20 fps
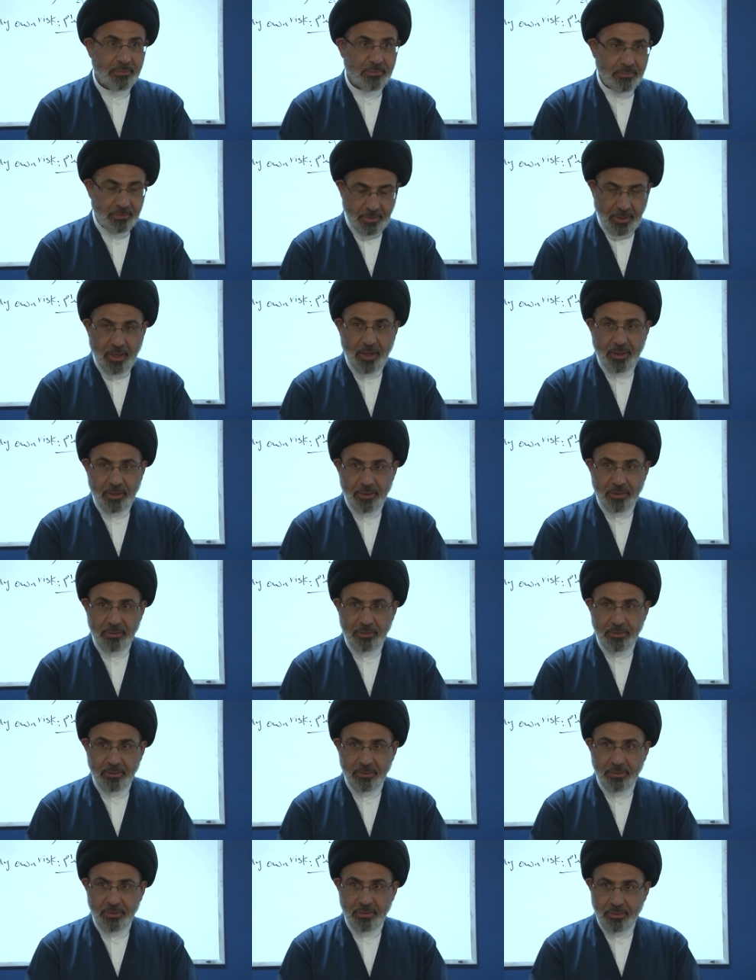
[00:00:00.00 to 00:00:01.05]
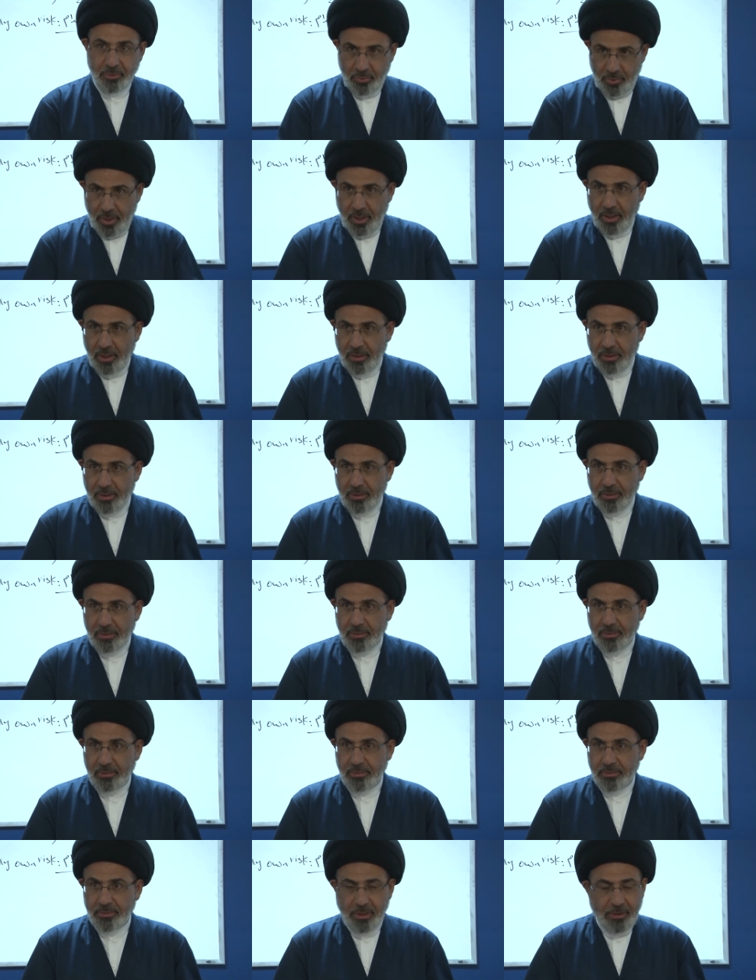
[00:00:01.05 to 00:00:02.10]
Huh? You are.
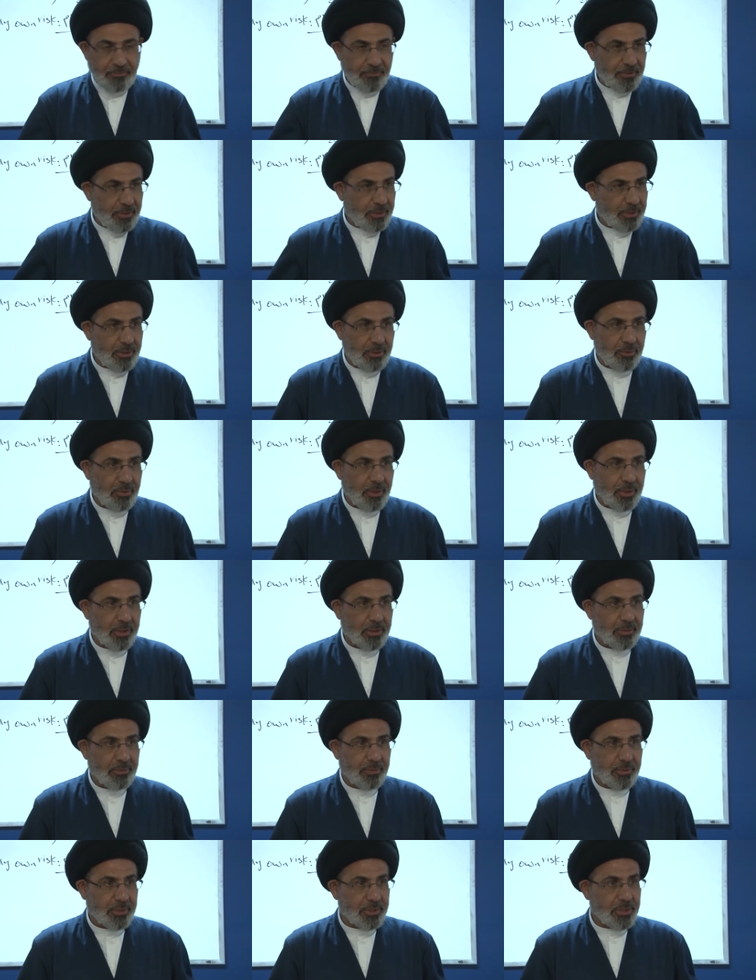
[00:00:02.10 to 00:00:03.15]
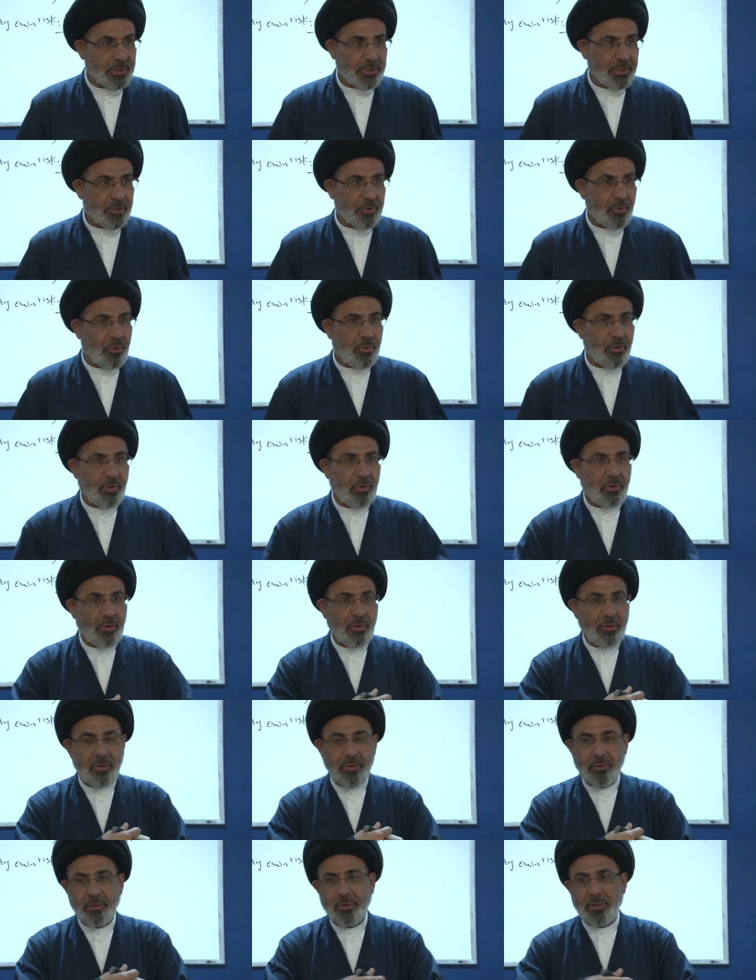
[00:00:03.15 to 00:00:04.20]
Definitely you are. This is in
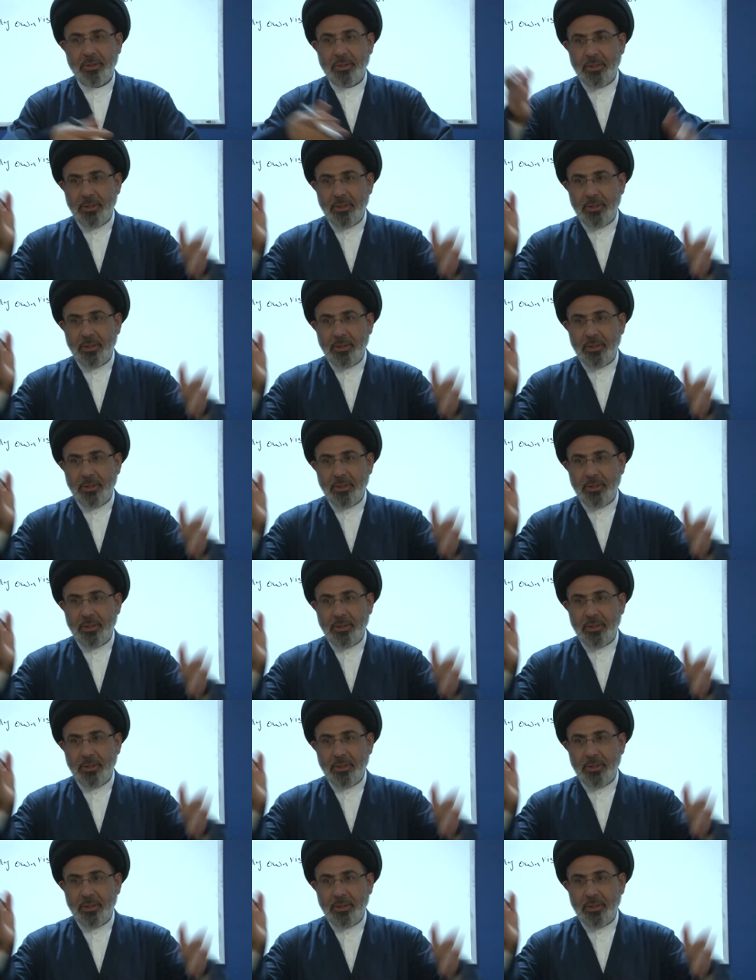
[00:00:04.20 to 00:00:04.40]
all,